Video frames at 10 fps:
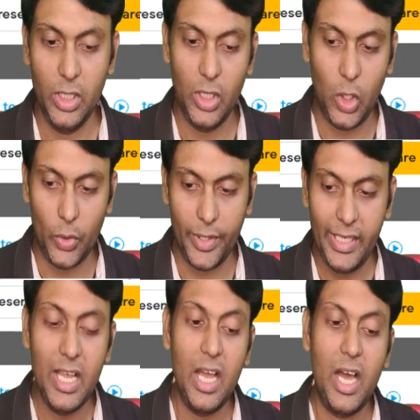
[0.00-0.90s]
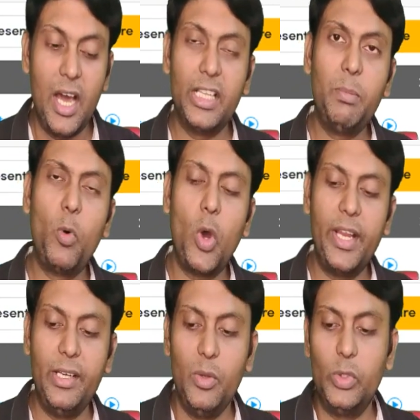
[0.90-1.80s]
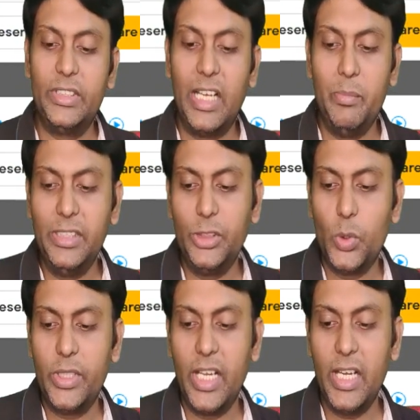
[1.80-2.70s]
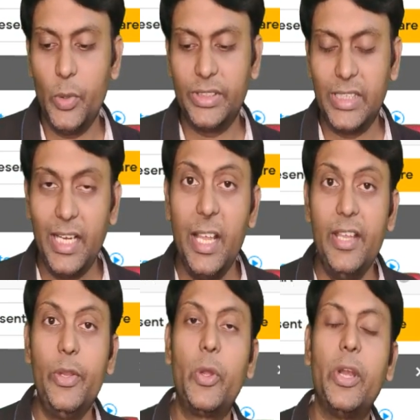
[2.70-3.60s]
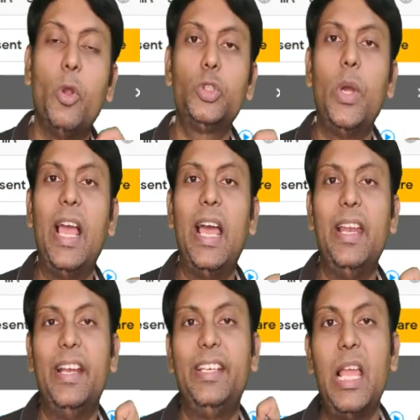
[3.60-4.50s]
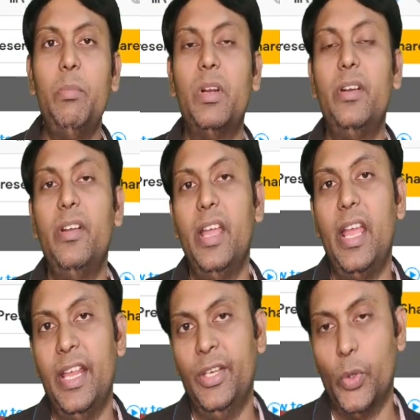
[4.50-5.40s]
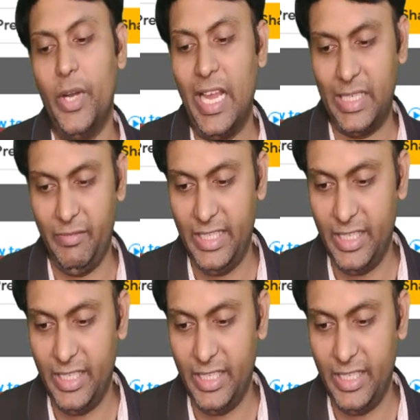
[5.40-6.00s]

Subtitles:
All right. Another point which I missed to tell you is that you can also add a timer in your activity.